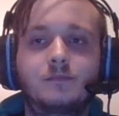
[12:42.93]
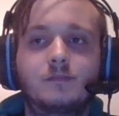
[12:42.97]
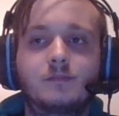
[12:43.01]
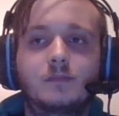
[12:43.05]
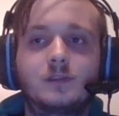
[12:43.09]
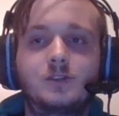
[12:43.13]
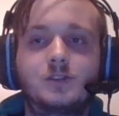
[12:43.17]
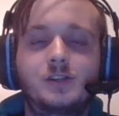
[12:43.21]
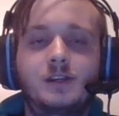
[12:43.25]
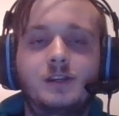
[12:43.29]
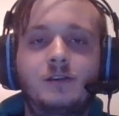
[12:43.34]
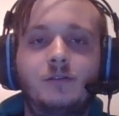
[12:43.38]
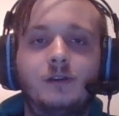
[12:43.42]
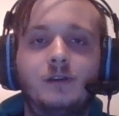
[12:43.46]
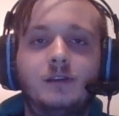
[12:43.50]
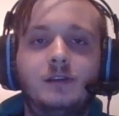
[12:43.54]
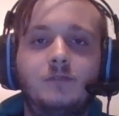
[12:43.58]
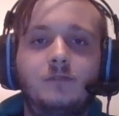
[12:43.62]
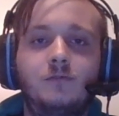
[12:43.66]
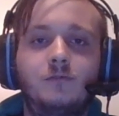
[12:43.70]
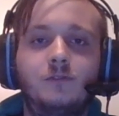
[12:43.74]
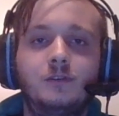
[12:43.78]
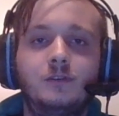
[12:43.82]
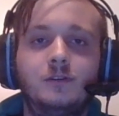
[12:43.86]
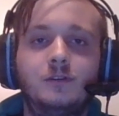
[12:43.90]

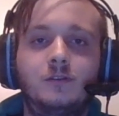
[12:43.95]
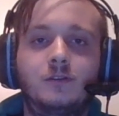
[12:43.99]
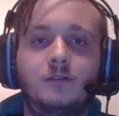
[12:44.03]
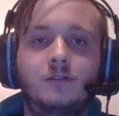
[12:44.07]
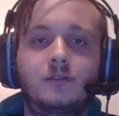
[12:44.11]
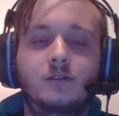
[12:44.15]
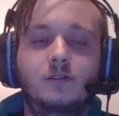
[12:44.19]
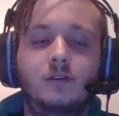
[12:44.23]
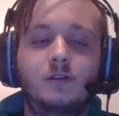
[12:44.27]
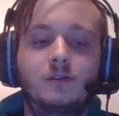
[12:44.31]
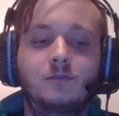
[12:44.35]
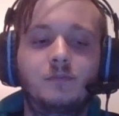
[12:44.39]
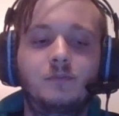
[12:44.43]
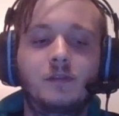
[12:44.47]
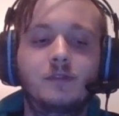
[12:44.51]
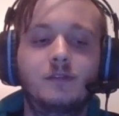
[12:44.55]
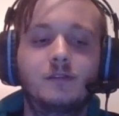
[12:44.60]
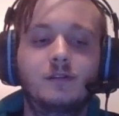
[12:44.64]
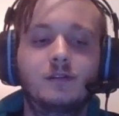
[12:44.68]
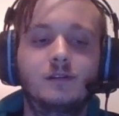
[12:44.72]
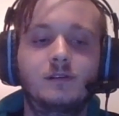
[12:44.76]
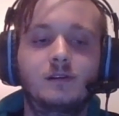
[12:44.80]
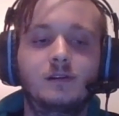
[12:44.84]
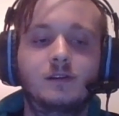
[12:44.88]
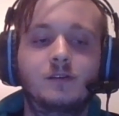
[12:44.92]
generated for your own account, but
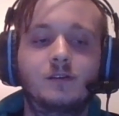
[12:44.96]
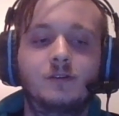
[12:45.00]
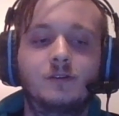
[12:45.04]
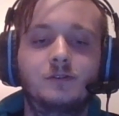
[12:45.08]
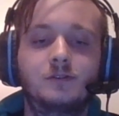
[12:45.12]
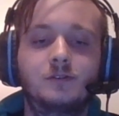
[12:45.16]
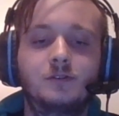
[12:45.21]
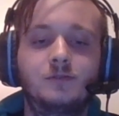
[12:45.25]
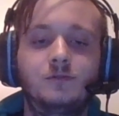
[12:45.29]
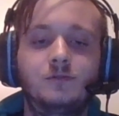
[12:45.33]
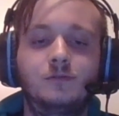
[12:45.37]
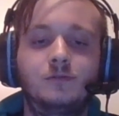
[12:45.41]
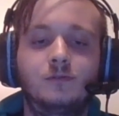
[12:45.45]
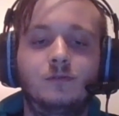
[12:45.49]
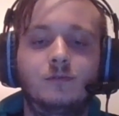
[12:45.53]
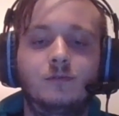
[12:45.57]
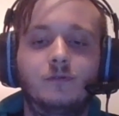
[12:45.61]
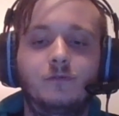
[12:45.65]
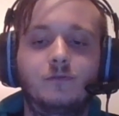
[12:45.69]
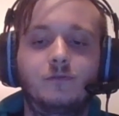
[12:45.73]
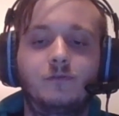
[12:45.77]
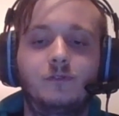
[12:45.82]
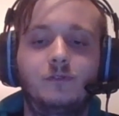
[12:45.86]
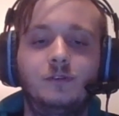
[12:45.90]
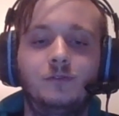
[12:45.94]
the account you
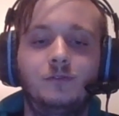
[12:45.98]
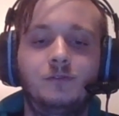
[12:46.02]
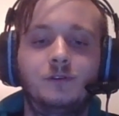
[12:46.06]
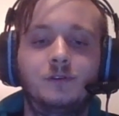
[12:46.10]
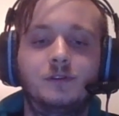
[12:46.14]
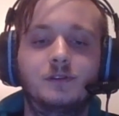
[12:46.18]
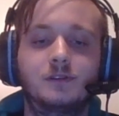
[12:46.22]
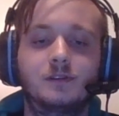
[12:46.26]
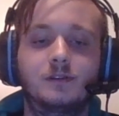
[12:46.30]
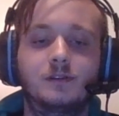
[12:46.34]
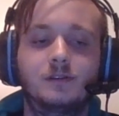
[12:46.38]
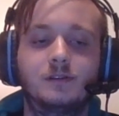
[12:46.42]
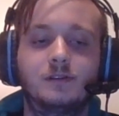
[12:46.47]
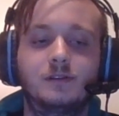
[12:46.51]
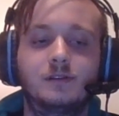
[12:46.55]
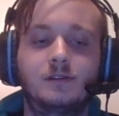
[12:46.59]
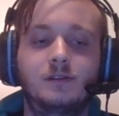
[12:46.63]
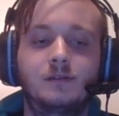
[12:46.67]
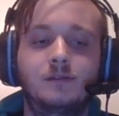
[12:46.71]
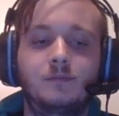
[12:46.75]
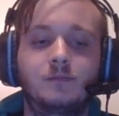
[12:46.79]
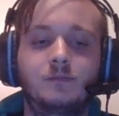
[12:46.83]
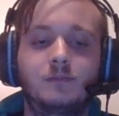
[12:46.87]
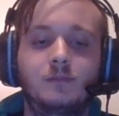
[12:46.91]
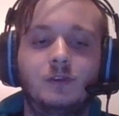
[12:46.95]
viewed,
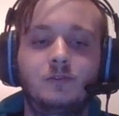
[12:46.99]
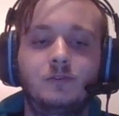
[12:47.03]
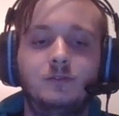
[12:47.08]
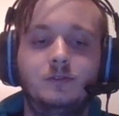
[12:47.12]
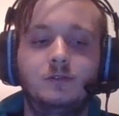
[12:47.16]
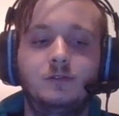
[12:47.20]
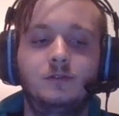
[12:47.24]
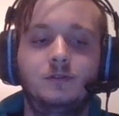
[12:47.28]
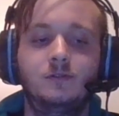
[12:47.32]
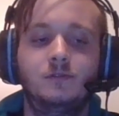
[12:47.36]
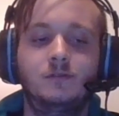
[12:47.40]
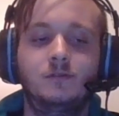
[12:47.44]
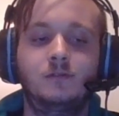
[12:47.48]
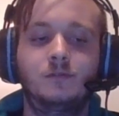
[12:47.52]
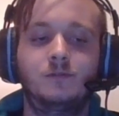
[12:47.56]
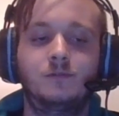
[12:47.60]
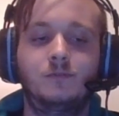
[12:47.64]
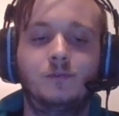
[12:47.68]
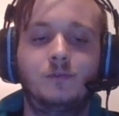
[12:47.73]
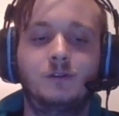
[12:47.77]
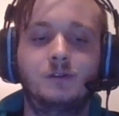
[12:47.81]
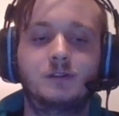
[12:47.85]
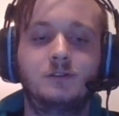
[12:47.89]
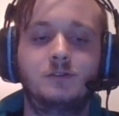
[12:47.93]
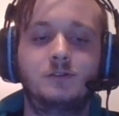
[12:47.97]
um, you, you
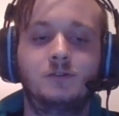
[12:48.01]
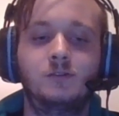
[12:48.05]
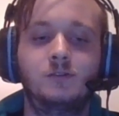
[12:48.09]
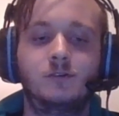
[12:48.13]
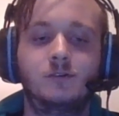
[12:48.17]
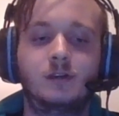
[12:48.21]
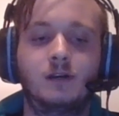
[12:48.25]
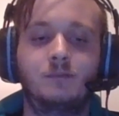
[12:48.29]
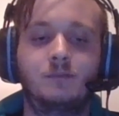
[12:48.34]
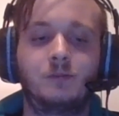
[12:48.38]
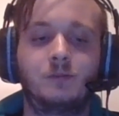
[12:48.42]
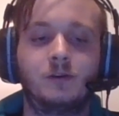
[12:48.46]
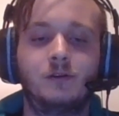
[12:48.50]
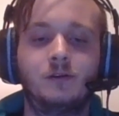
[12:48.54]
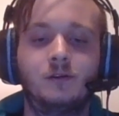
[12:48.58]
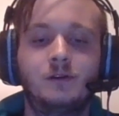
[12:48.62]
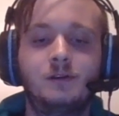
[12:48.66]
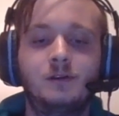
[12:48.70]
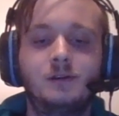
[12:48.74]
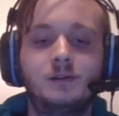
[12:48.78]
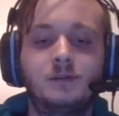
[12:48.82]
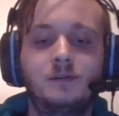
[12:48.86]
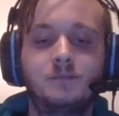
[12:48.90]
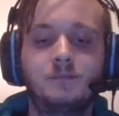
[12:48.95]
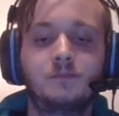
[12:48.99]
wanted to look up.
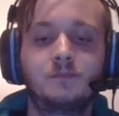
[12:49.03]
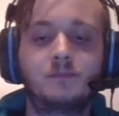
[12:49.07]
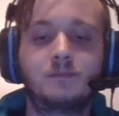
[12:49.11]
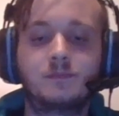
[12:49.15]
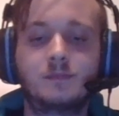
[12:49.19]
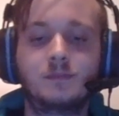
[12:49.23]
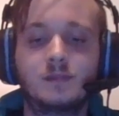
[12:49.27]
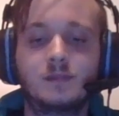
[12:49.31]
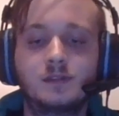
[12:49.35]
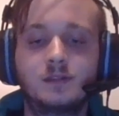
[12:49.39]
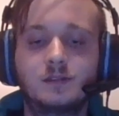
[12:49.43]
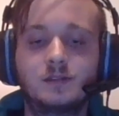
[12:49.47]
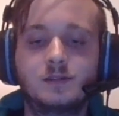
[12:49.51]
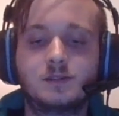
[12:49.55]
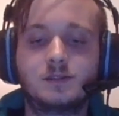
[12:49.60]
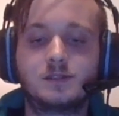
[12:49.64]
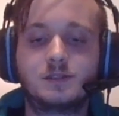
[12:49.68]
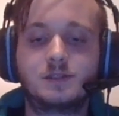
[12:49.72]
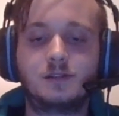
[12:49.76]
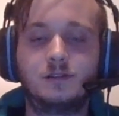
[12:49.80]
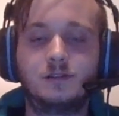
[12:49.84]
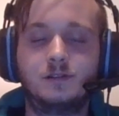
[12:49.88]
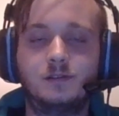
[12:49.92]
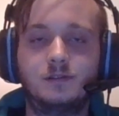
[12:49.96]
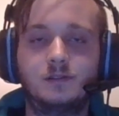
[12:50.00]

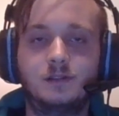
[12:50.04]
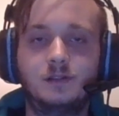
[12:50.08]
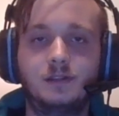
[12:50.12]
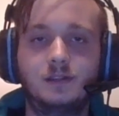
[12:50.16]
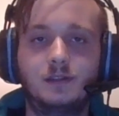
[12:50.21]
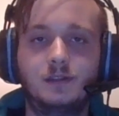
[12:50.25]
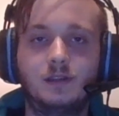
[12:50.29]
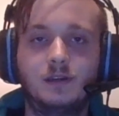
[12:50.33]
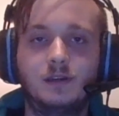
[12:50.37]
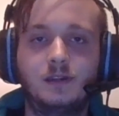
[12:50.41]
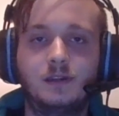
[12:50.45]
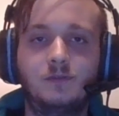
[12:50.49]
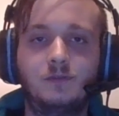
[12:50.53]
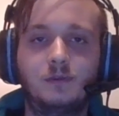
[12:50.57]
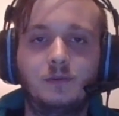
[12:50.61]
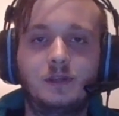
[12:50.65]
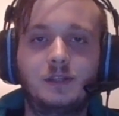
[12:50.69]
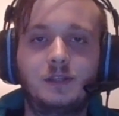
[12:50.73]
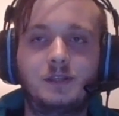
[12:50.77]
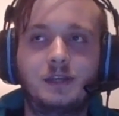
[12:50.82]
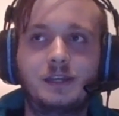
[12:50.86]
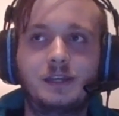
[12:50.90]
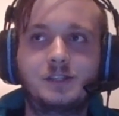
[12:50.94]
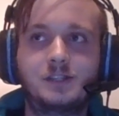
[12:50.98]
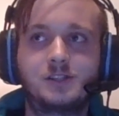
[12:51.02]
So it,
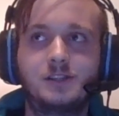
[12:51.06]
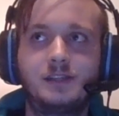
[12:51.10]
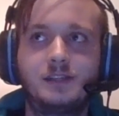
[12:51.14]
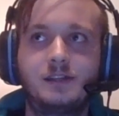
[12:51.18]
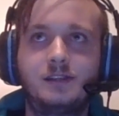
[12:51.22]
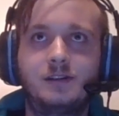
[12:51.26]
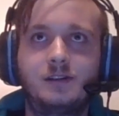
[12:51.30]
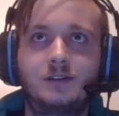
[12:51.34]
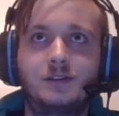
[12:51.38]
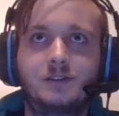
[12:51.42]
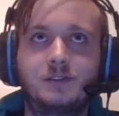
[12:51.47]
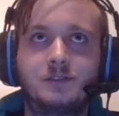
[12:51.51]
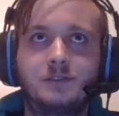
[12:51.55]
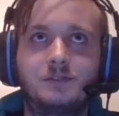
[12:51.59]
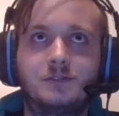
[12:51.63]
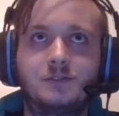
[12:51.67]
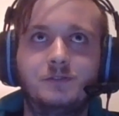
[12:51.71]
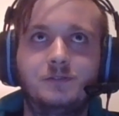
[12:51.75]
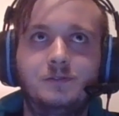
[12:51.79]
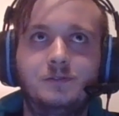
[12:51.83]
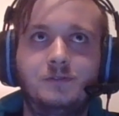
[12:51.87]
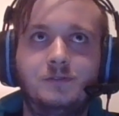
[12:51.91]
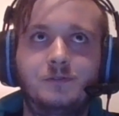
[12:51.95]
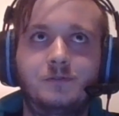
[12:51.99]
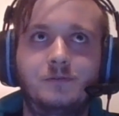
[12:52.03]
it actually allowed you
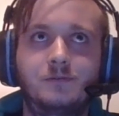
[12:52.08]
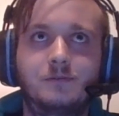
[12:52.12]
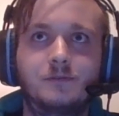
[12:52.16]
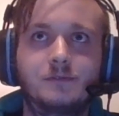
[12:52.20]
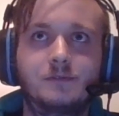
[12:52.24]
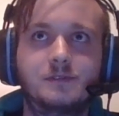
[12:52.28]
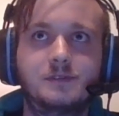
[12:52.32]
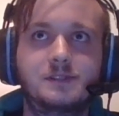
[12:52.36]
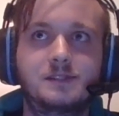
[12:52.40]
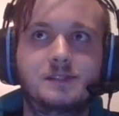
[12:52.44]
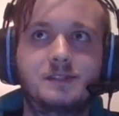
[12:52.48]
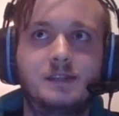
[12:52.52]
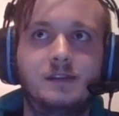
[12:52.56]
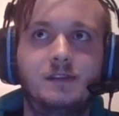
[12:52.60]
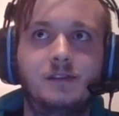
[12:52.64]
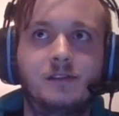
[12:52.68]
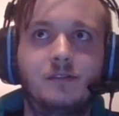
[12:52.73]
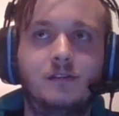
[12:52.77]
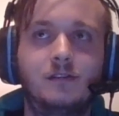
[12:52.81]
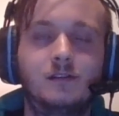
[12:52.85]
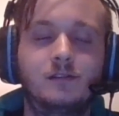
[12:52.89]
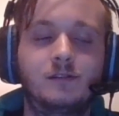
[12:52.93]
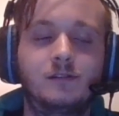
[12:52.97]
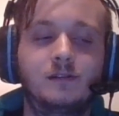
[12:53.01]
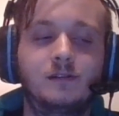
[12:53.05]
to steal
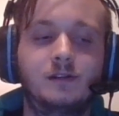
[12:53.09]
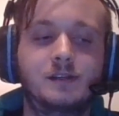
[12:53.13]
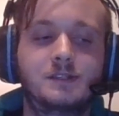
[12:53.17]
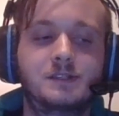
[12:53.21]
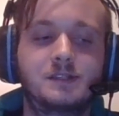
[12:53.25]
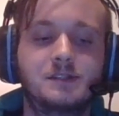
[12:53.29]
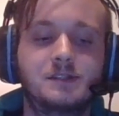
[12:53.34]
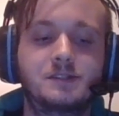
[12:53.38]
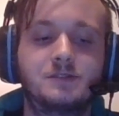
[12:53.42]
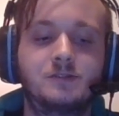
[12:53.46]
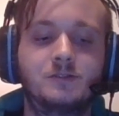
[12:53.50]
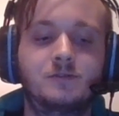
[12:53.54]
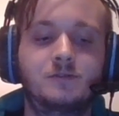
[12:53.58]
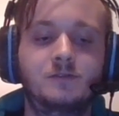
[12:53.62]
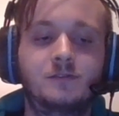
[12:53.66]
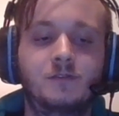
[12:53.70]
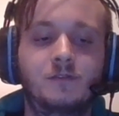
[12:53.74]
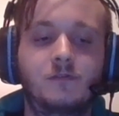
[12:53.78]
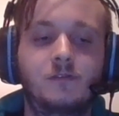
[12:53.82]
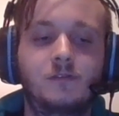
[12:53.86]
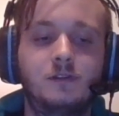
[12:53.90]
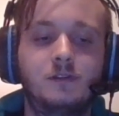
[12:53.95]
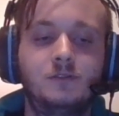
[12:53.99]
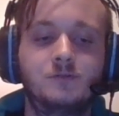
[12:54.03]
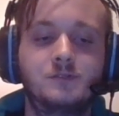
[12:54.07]
the access token
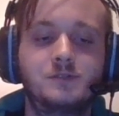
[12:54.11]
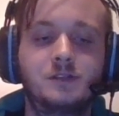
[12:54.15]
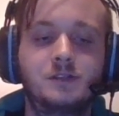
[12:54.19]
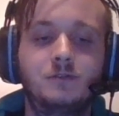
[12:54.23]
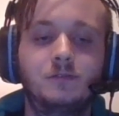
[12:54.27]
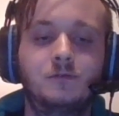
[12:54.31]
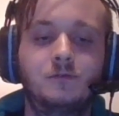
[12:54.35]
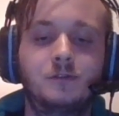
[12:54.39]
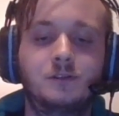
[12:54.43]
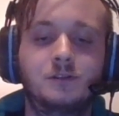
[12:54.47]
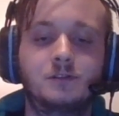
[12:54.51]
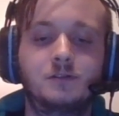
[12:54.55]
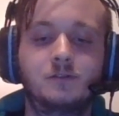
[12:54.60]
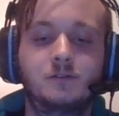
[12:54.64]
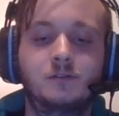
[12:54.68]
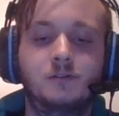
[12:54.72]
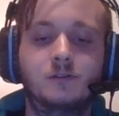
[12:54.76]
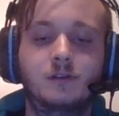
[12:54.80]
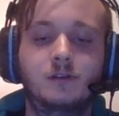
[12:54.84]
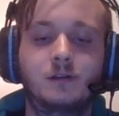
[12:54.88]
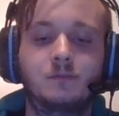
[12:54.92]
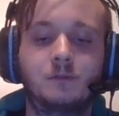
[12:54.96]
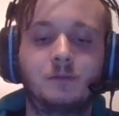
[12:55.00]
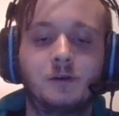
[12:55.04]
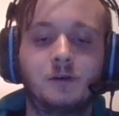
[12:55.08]
of the user you wanted to
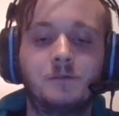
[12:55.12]
look up.